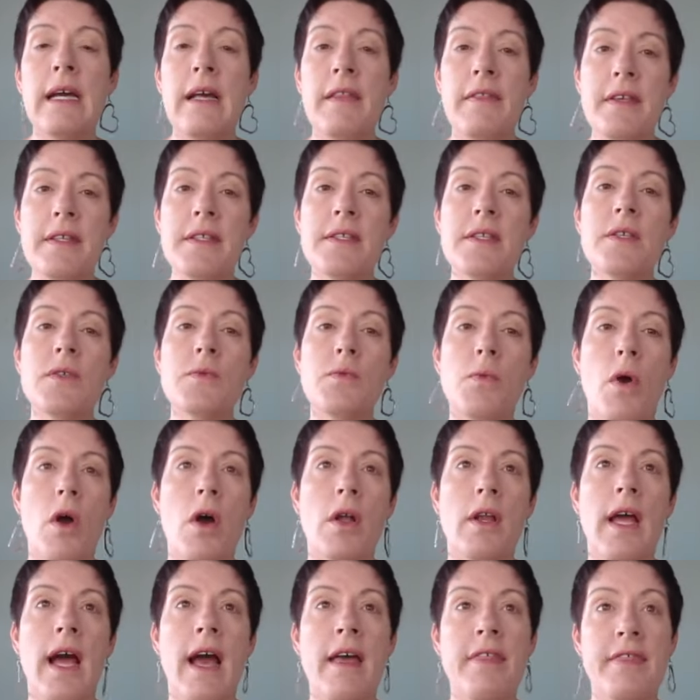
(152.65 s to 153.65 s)
This is
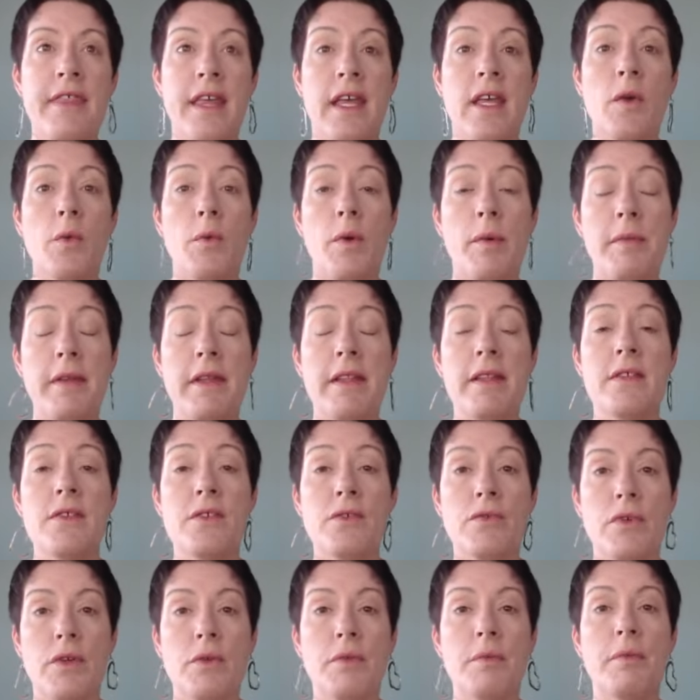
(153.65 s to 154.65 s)
one I think women in this
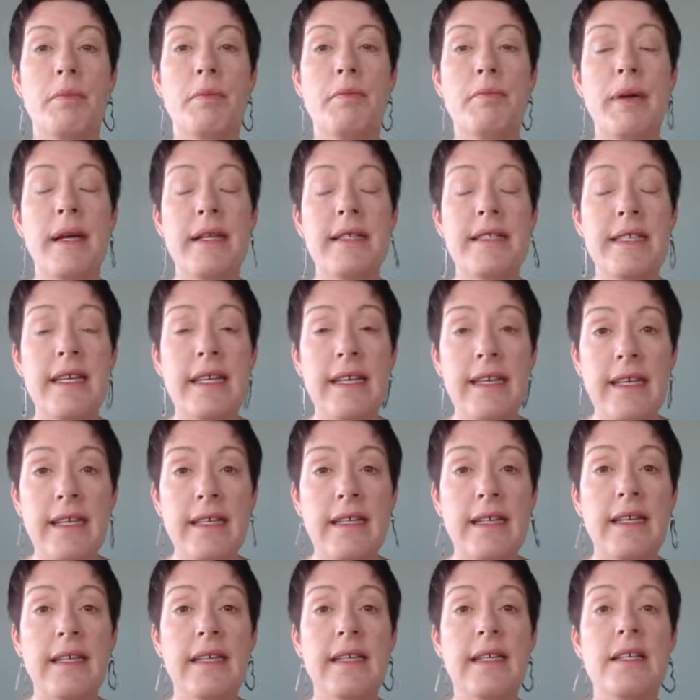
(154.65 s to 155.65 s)
group
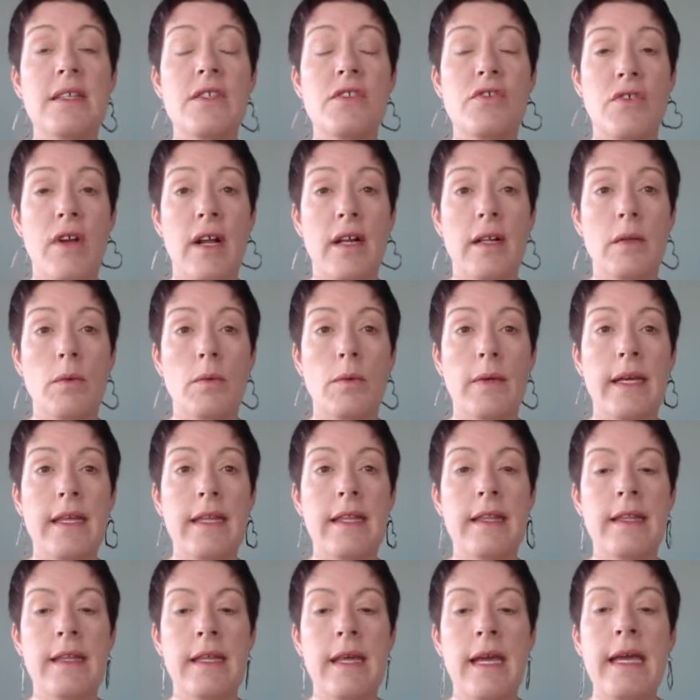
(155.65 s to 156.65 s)
particularly struggle
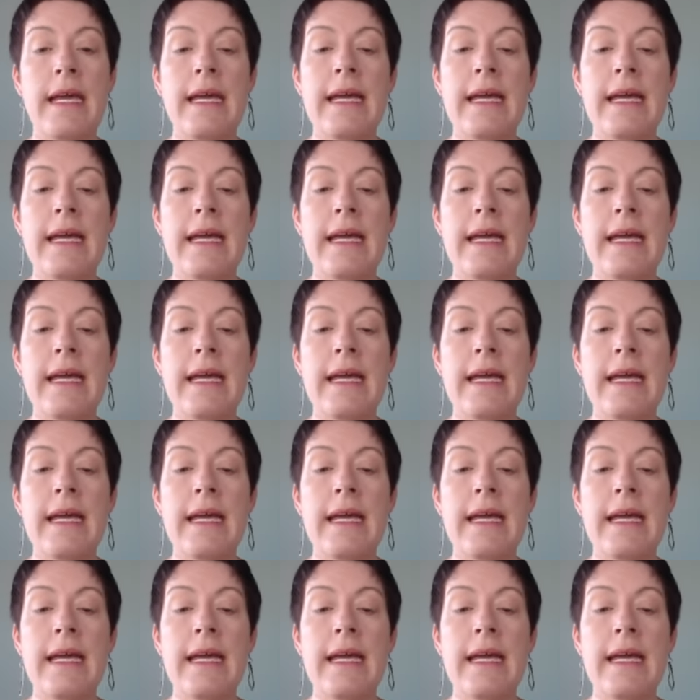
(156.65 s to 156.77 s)
with,